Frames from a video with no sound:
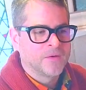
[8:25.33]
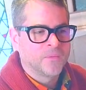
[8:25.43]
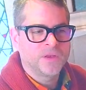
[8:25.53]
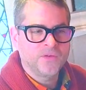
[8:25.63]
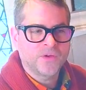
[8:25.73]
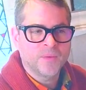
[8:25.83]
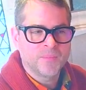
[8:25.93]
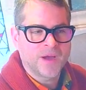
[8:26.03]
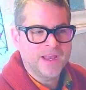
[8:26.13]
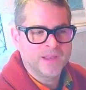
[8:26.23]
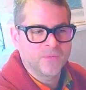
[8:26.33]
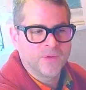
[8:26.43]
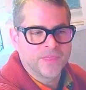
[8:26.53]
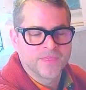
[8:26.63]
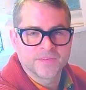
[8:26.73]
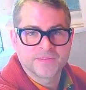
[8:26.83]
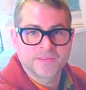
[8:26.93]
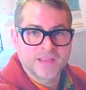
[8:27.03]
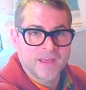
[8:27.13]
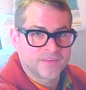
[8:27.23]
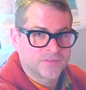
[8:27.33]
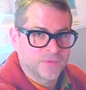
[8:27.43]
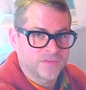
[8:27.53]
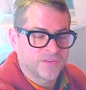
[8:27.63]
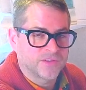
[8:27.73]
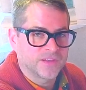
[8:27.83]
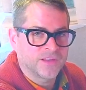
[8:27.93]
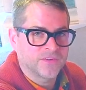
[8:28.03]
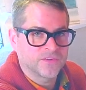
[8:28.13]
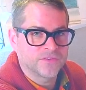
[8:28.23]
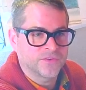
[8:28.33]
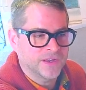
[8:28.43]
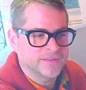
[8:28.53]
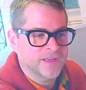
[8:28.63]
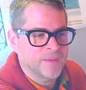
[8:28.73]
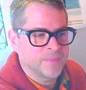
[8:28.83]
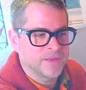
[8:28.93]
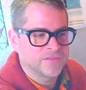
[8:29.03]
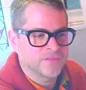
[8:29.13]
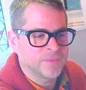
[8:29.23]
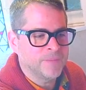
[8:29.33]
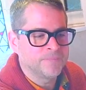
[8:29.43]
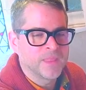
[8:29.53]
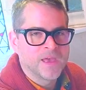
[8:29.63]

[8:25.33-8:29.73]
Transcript: When you combine it with the celeste, which is another string type instrument,